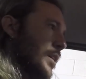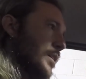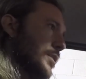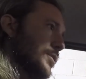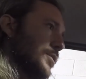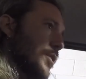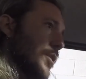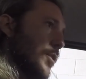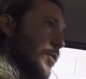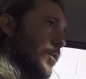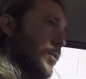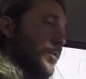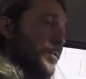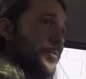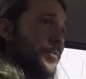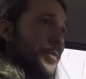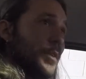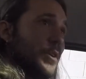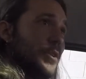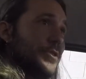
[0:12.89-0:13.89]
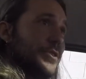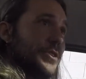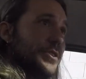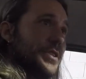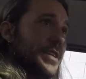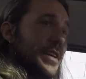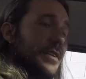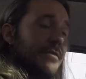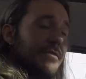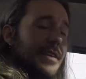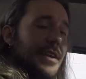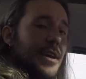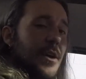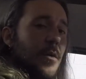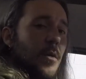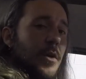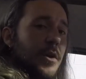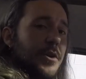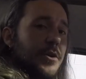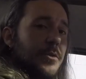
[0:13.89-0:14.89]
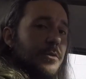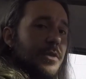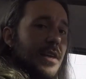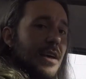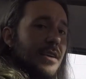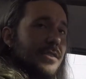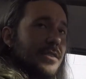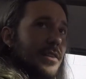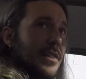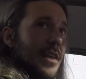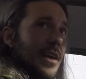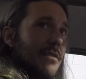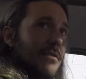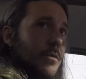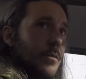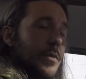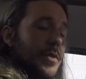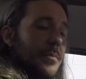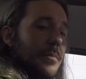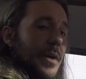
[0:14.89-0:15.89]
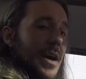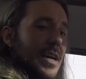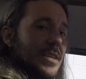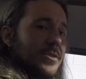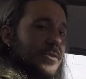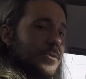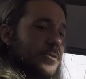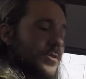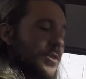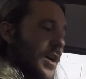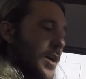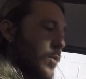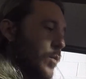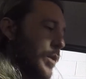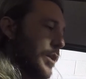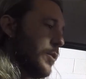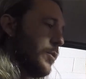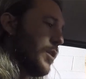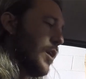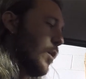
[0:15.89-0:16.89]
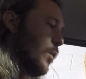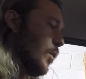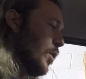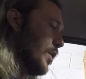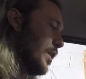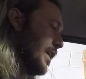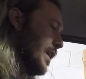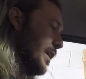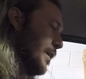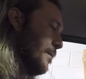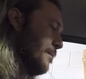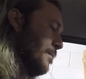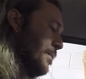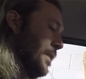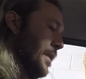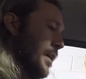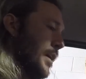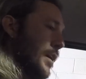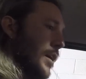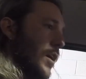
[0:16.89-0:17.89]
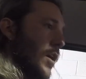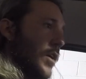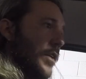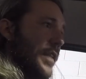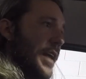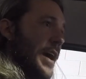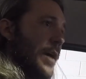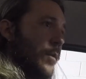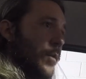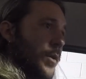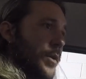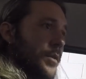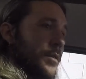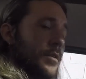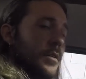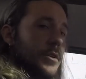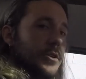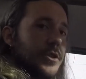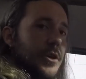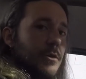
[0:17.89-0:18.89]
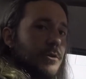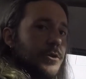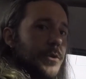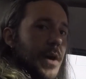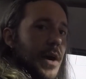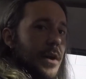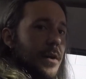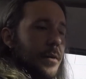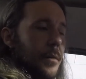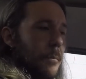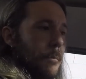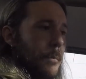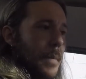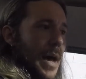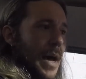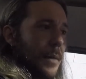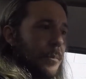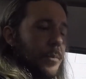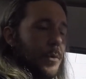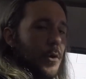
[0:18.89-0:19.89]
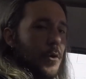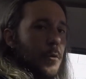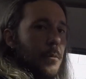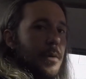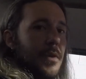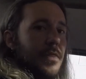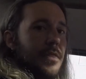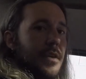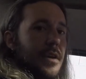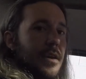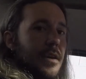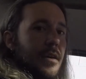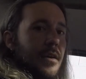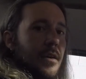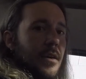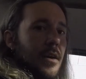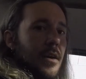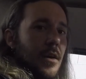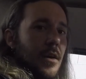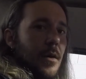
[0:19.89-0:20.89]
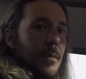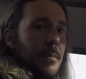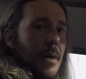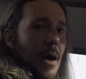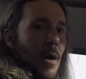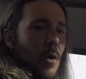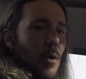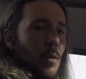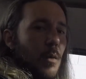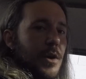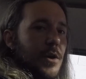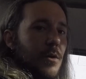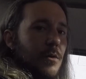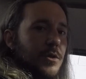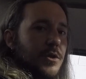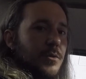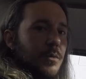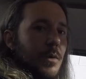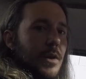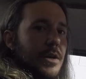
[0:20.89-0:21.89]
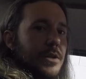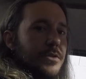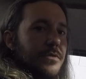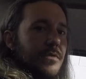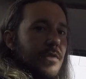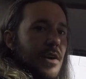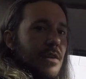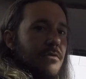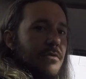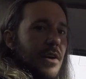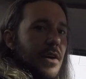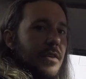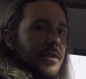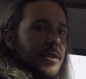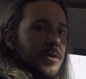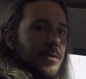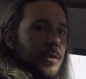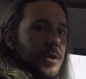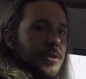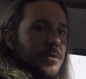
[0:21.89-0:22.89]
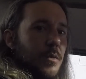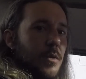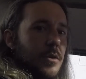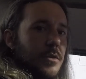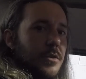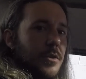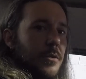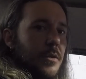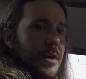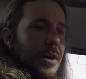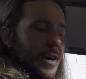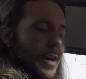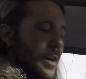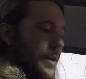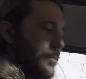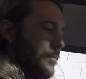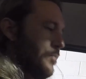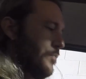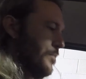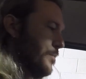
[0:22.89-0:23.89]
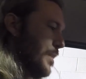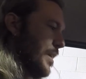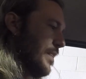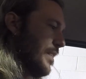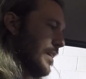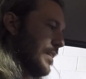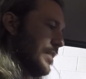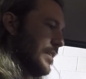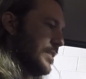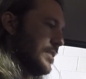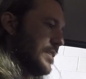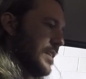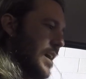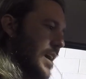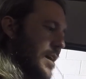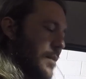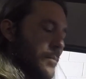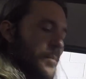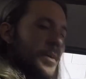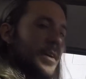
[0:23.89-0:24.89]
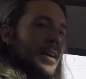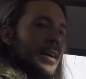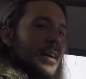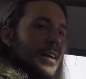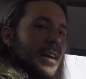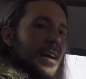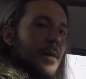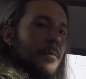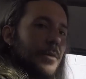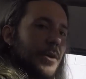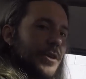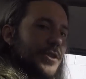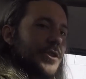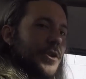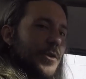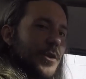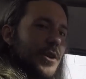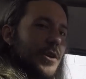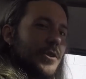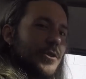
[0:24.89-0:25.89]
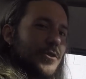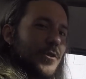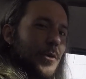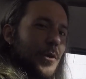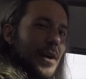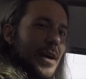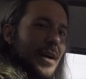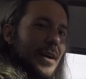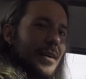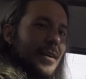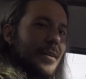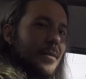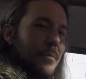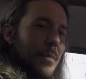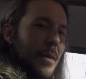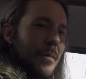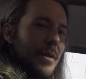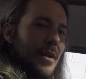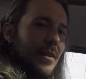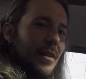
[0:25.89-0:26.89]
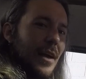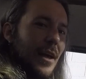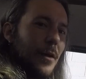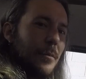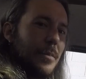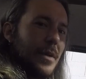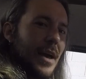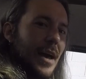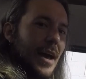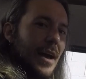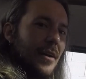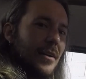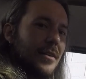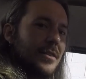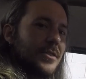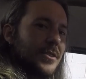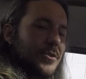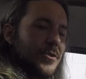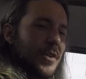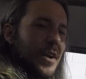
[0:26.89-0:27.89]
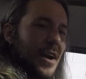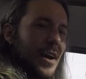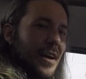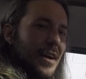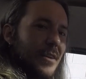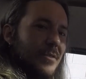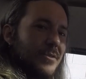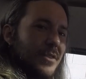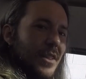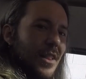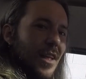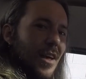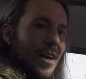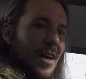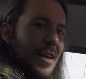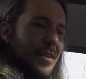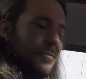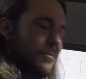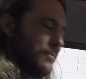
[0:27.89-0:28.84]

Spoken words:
So just did a video on a 2011 with the passenger side window not working. On that one, I showed you how to back probe at the power window switch, verify the switch worked okay. But I think this time I'm going to show you a trick. Maybe it'll help you out. It's a trick I use a lot.